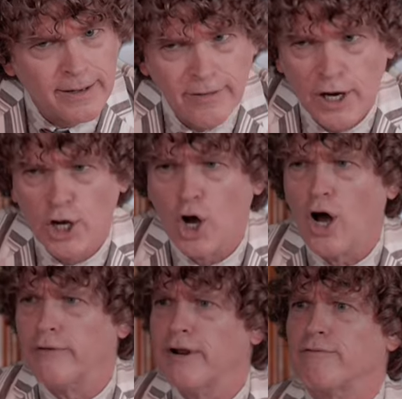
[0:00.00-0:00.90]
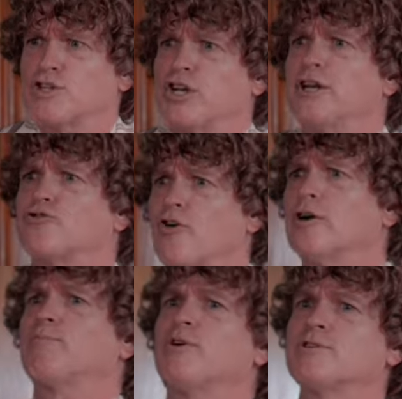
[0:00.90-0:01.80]
And they're like, oh, I've never seen a
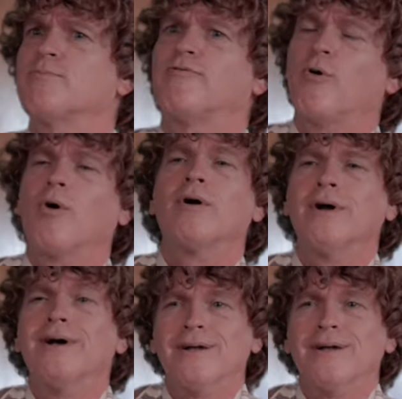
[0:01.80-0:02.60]
drunk person before.